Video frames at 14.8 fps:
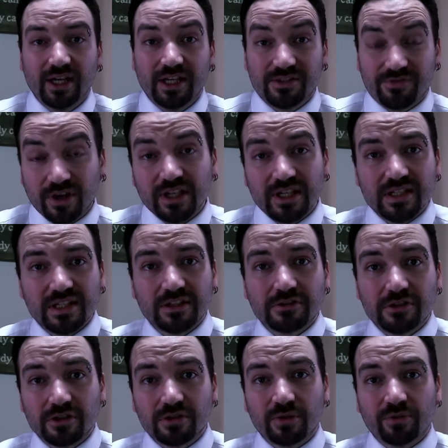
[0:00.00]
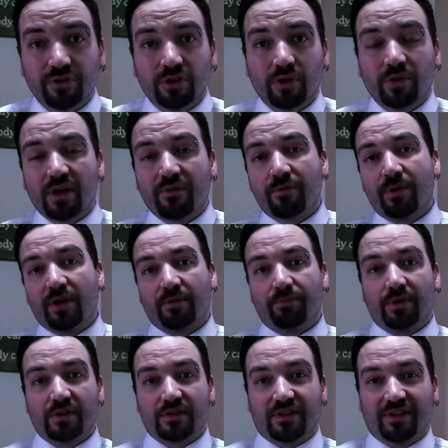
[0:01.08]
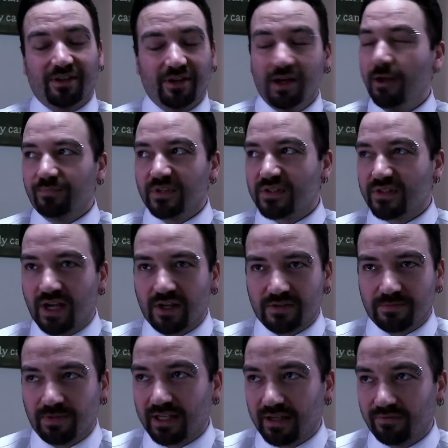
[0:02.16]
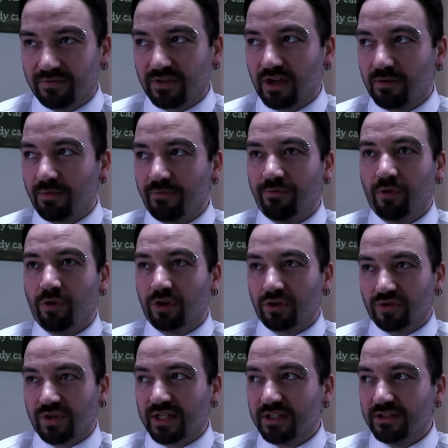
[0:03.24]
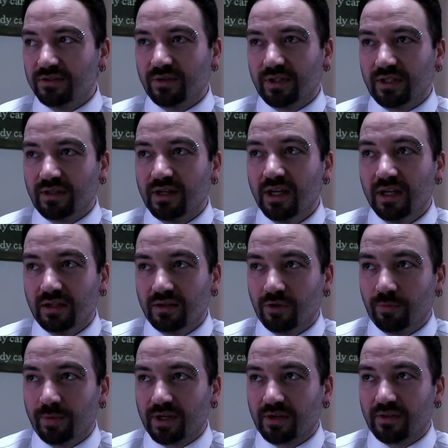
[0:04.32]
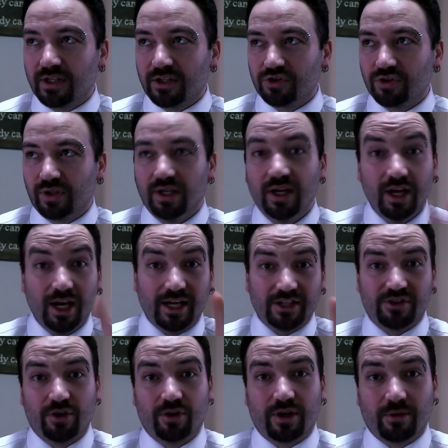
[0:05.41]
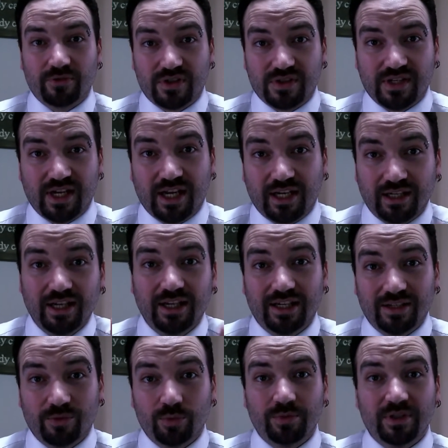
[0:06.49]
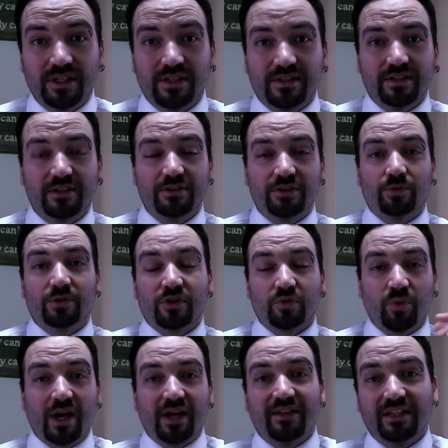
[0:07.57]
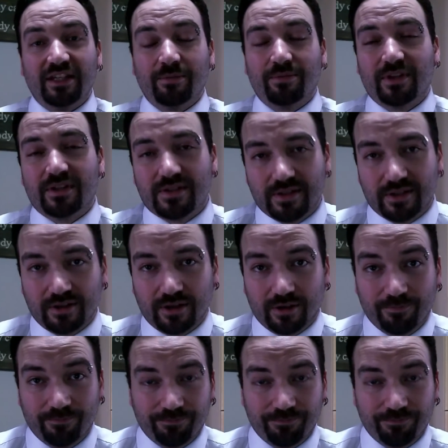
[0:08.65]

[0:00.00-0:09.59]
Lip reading: It's very easy to do if you know enough about a person. This sounds like I've done it before, tried to do it, and know better than I should. I don't. I'm just saying it would be easy to do, which is why they keep things secure.